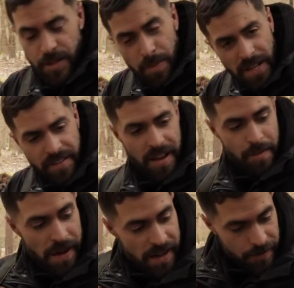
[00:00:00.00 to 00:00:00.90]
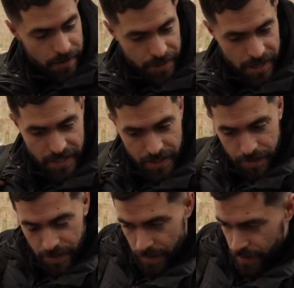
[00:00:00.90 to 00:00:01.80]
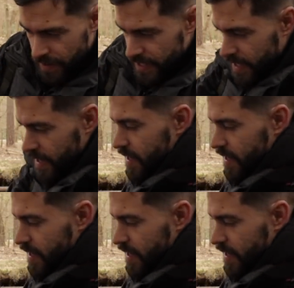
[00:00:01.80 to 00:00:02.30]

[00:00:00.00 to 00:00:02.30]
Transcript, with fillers: to bring a day pack for a change for an overnighter.